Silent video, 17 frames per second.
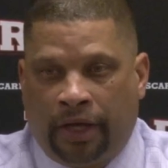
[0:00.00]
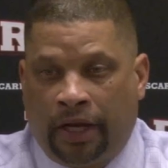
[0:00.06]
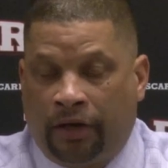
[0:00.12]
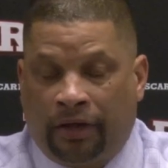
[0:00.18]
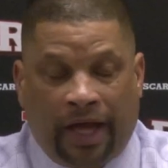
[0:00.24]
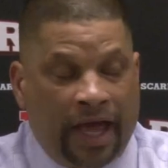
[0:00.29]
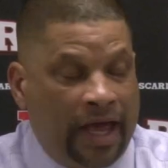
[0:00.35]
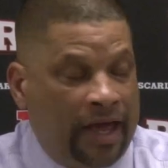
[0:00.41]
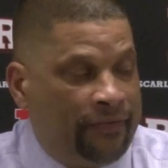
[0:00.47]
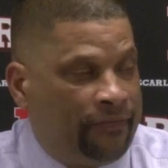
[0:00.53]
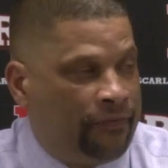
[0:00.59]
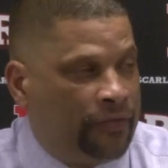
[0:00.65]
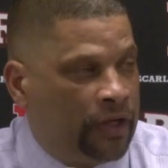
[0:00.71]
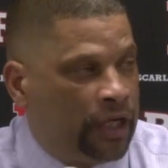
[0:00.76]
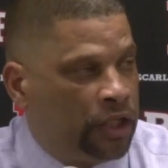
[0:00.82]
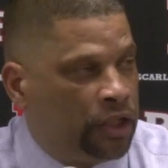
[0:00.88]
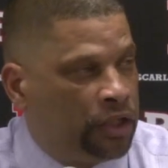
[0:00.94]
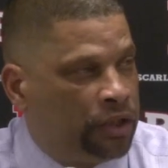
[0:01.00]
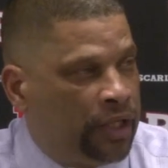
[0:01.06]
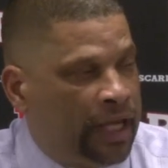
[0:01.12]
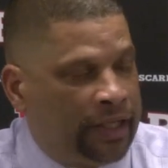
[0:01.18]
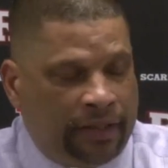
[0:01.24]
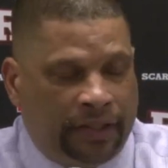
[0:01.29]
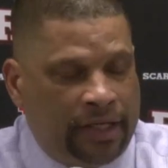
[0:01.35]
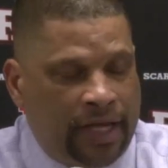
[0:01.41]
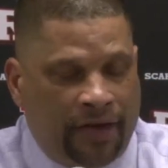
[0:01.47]
Look, I
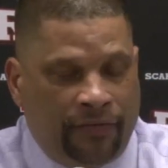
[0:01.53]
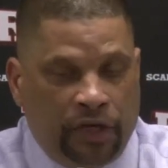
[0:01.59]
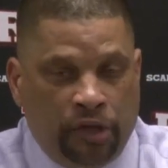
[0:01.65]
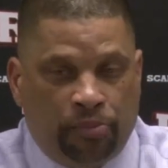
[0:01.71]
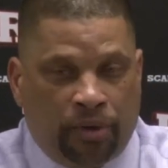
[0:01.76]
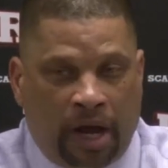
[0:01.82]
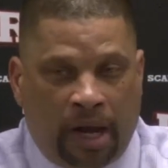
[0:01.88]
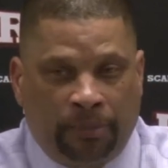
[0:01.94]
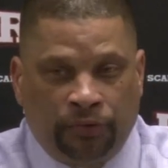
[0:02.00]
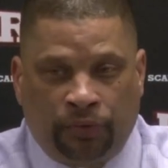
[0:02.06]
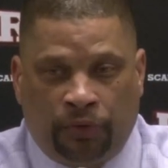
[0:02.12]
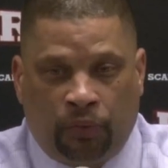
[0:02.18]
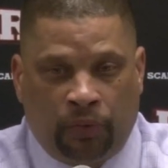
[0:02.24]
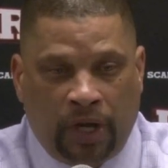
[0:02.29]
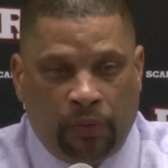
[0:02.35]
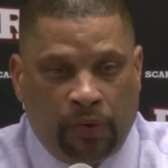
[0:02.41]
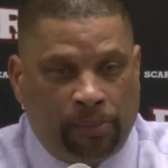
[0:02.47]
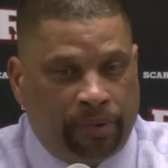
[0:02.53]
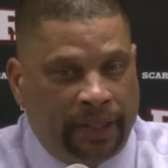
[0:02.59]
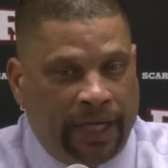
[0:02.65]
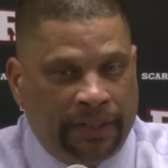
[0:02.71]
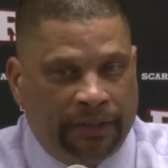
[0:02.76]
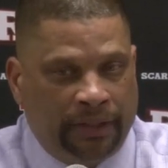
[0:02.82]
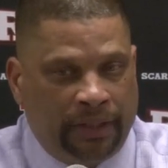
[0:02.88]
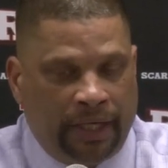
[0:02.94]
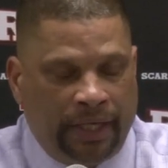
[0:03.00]
didn't have any problems with the way we
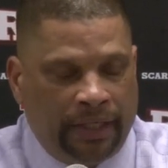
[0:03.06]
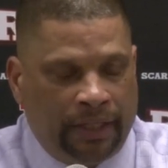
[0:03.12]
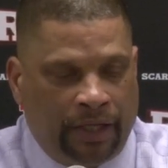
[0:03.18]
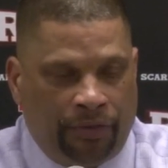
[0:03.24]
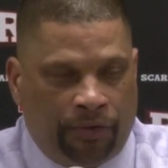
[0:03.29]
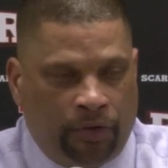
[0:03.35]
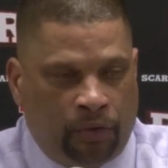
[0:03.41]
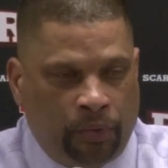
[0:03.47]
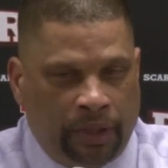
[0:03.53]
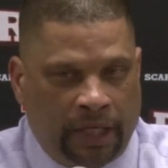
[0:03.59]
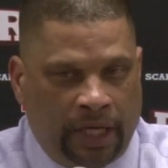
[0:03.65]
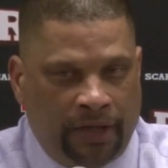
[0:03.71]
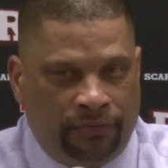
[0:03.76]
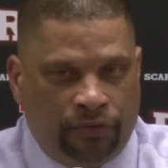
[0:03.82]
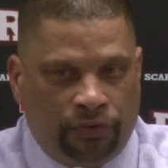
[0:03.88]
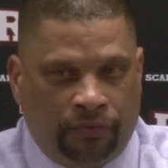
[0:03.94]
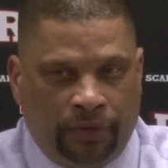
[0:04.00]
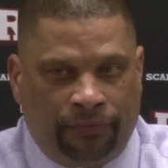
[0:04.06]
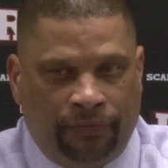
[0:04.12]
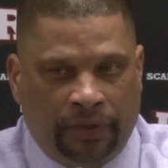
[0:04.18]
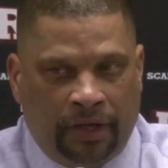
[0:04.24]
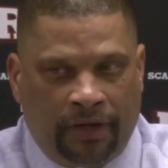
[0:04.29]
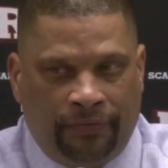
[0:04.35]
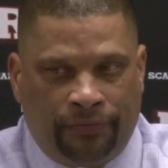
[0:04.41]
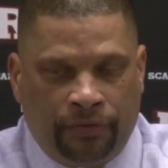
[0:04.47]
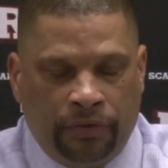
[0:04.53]
played tonight. I thought we gave terrific
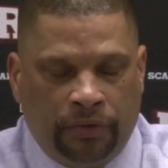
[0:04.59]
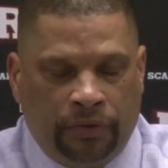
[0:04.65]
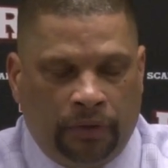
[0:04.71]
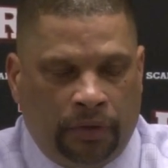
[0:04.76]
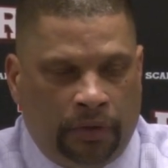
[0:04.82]
effort.